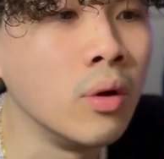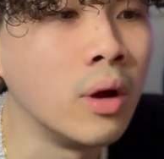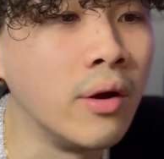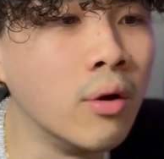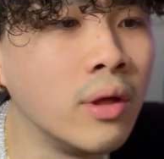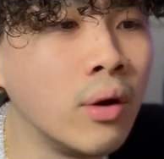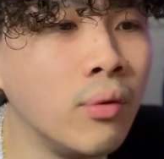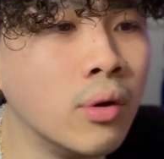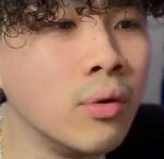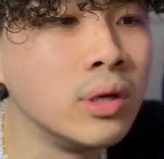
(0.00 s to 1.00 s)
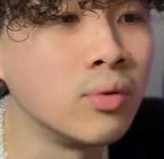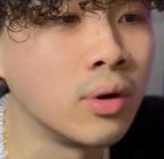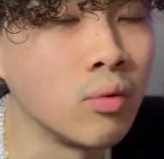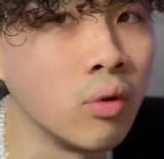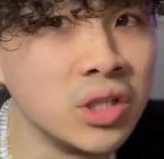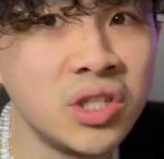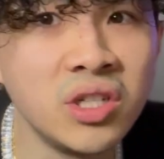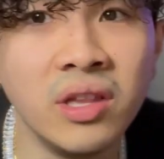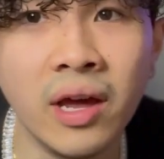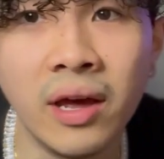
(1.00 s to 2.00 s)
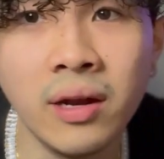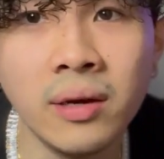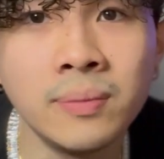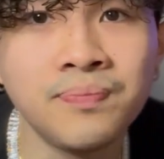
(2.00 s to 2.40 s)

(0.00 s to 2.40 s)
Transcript: I know that we always want to rush to the end,